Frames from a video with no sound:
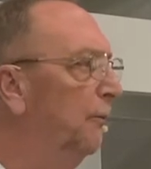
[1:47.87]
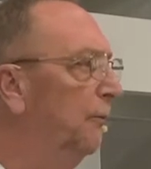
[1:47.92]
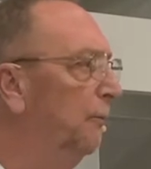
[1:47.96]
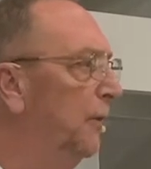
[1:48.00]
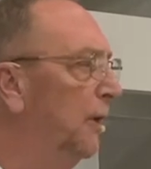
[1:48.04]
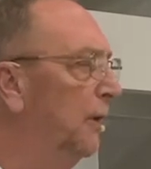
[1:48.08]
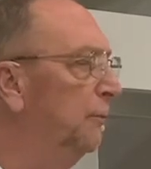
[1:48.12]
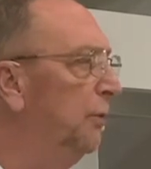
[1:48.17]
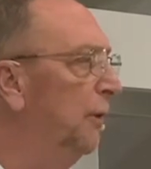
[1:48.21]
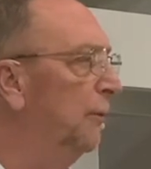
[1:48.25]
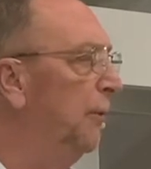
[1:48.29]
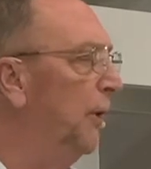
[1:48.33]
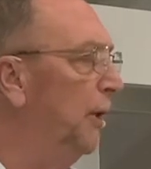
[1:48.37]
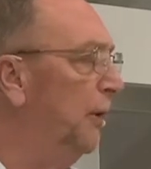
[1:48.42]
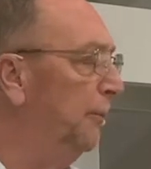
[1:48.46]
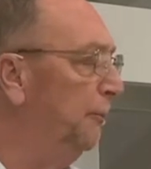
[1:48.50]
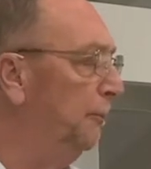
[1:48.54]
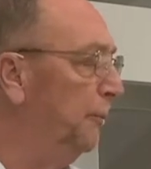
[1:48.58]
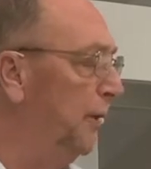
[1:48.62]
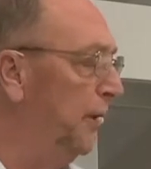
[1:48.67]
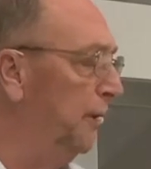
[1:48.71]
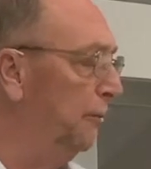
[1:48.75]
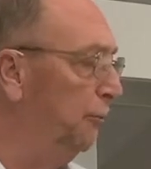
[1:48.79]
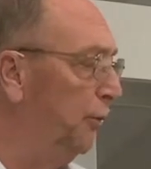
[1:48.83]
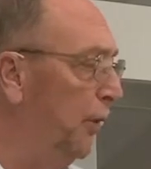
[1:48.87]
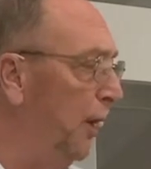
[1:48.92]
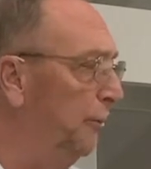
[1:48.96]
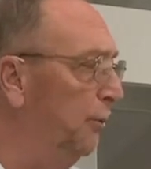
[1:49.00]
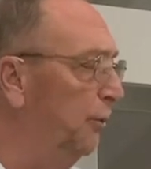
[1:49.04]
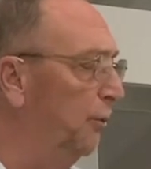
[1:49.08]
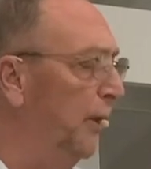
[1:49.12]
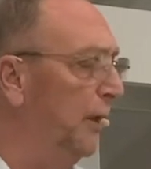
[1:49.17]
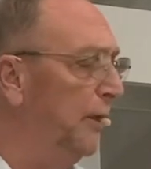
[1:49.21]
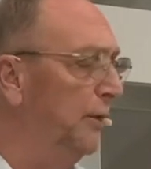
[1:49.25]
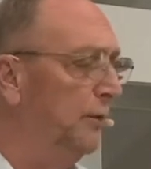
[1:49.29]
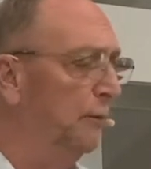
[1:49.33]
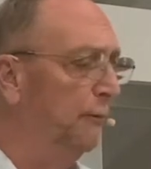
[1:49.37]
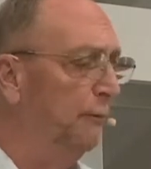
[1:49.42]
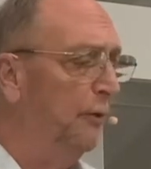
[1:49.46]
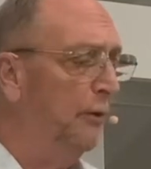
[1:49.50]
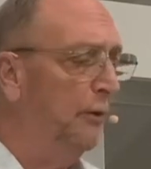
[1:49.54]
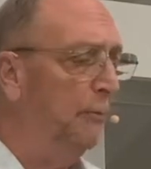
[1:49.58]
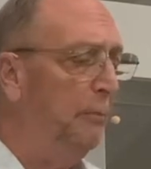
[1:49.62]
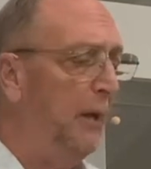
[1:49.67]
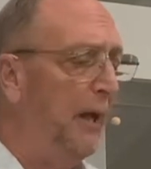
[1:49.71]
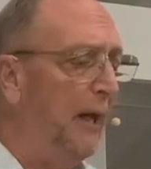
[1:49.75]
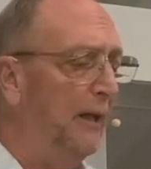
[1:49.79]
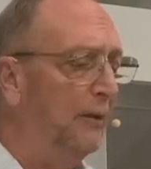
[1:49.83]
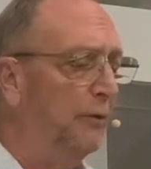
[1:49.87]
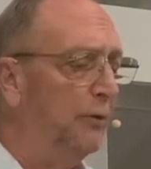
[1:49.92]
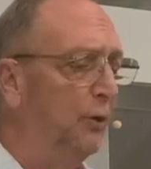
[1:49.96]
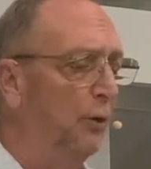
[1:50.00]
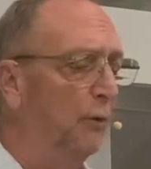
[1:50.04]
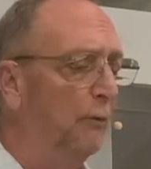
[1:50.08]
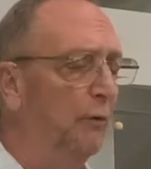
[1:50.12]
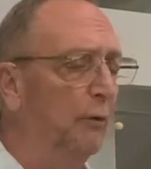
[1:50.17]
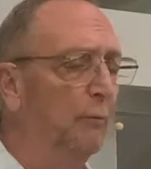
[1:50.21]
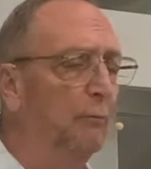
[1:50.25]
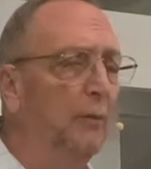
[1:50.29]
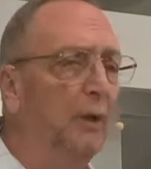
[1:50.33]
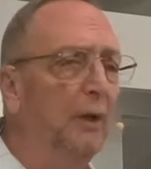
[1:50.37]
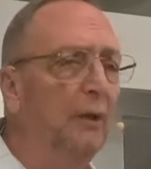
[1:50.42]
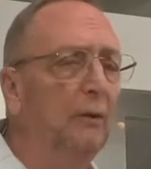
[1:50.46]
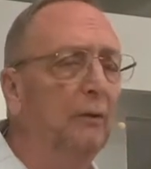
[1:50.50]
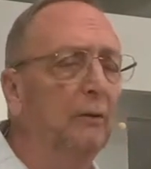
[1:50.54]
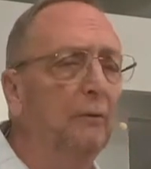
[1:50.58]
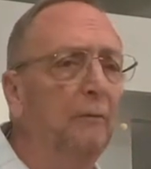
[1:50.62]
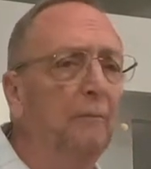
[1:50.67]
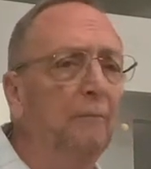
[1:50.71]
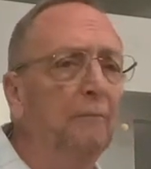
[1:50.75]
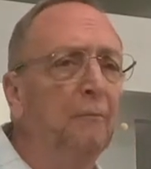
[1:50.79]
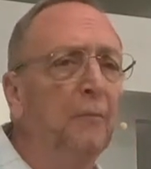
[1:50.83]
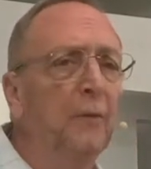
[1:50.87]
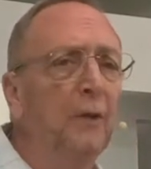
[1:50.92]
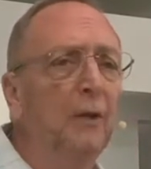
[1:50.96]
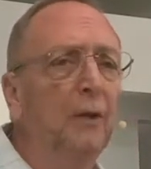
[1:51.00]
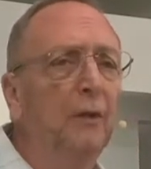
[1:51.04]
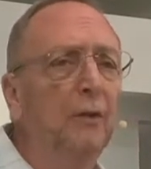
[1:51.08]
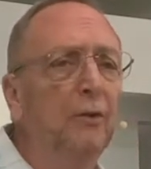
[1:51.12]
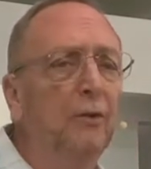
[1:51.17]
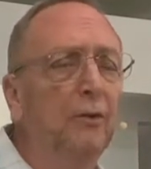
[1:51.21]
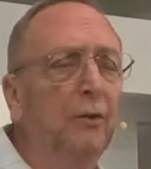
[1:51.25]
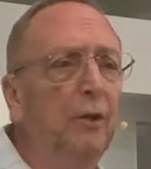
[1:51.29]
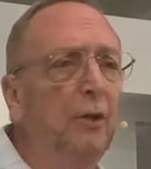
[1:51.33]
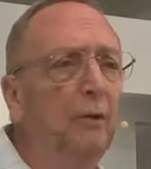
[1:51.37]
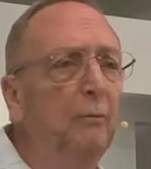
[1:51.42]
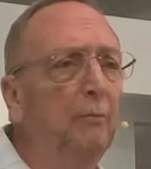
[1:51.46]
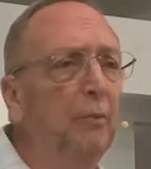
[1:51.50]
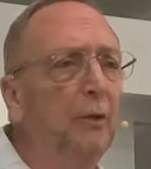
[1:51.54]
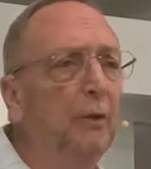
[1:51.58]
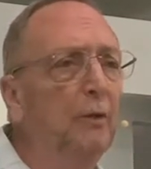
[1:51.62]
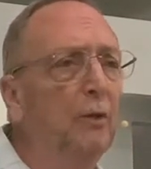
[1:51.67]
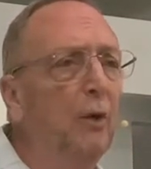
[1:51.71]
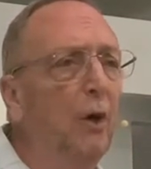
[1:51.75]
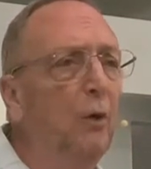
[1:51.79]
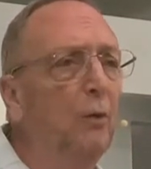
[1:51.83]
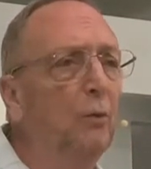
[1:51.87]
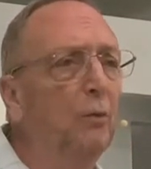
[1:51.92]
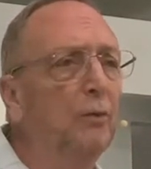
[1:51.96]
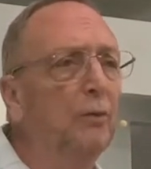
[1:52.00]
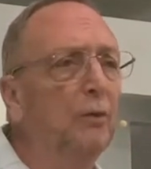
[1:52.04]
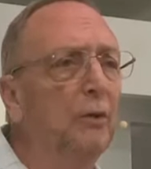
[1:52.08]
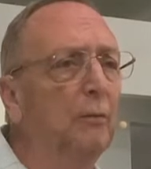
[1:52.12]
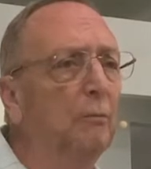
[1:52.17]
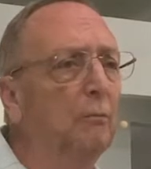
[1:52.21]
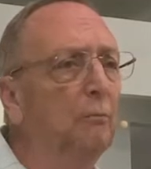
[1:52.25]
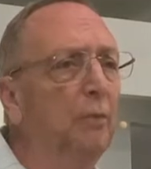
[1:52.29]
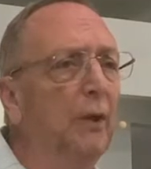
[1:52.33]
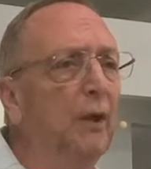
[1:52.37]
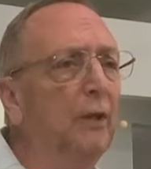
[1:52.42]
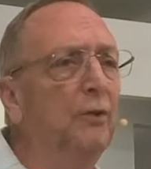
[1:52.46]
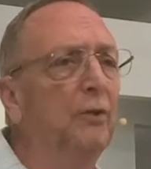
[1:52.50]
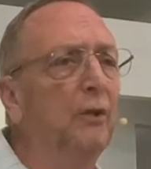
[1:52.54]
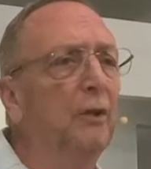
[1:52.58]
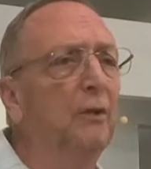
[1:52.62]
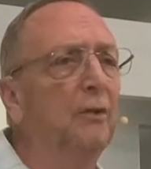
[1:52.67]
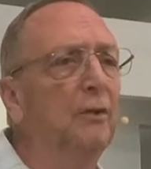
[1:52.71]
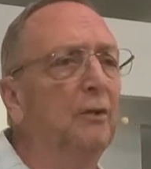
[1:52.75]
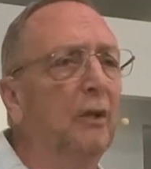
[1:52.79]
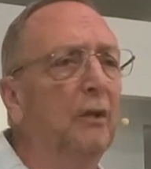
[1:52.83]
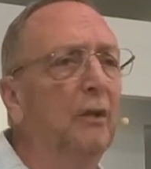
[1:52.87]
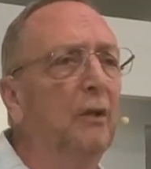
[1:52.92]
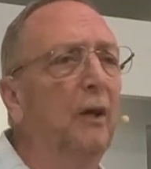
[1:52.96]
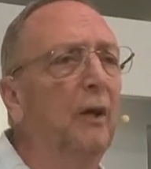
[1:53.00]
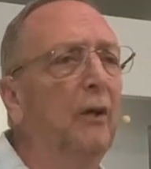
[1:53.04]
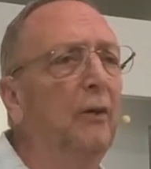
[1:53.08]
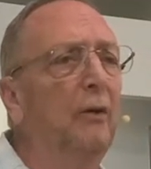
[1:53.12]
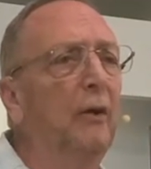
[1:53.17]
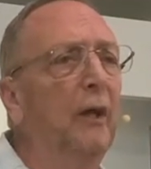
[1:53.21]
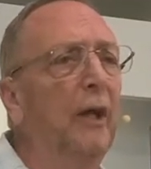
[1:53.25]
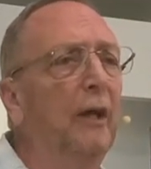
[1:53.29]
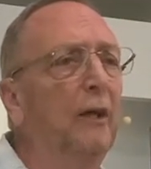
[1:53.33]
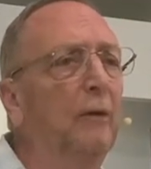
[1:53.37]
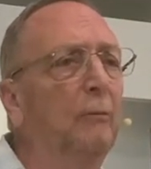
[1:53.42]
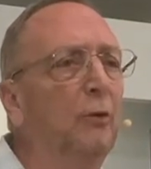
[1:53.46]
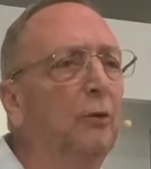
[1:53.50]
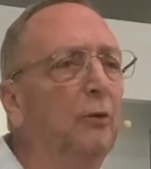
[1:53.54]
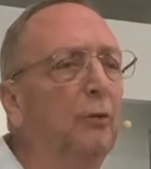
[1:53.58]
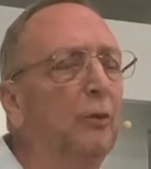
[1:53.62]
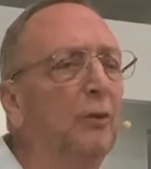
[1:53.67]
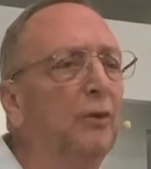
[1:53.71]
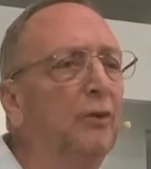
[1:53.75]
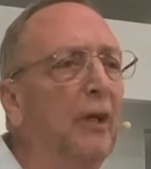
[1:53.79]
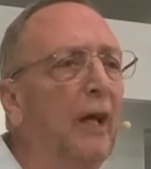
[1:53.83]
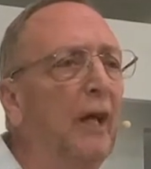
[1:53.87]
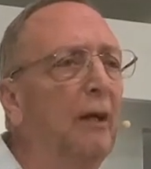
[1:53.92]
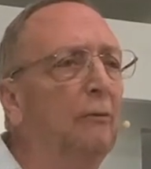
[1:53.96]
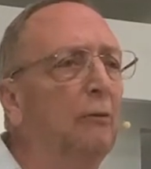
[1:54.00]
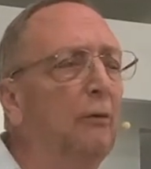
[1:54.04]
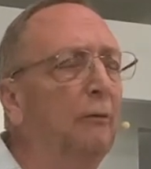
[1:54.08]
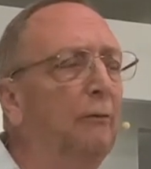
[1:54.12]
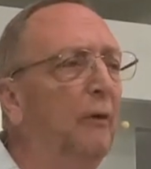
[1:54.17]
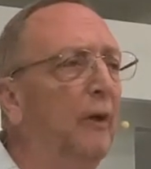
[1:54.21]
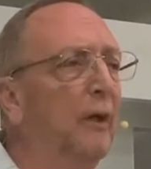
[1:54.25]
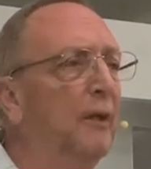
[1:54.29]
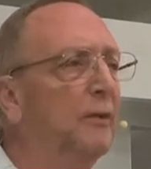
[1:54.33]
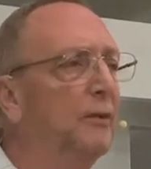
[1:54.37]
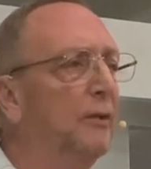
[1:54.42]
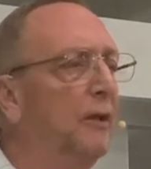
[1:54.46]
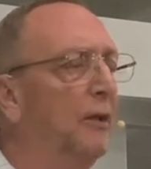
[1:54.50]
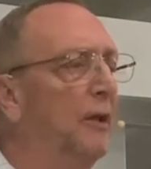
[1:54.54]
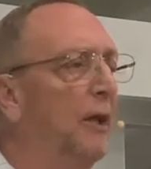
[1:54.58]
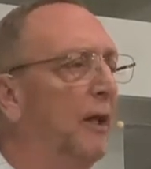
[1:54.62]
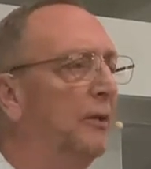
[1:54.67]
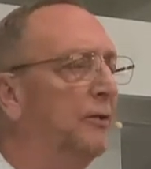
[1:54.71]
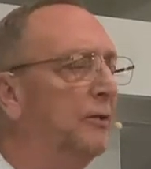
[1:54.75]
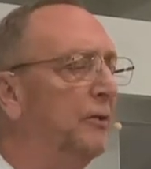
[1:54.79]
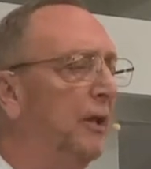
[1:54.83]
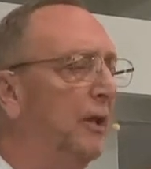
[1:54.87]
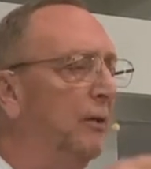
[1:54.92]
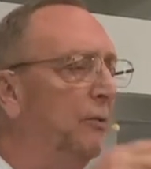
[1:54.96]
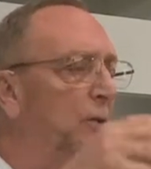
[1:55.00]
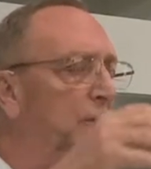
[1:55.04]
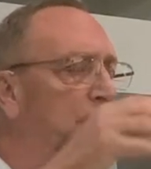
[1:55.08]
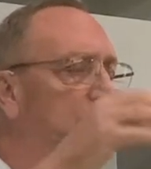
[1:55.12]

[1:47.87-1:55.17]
in, prepar in preparation for the Passover meal sheep and goats and pigeons and other animals were sacrificed, and as they were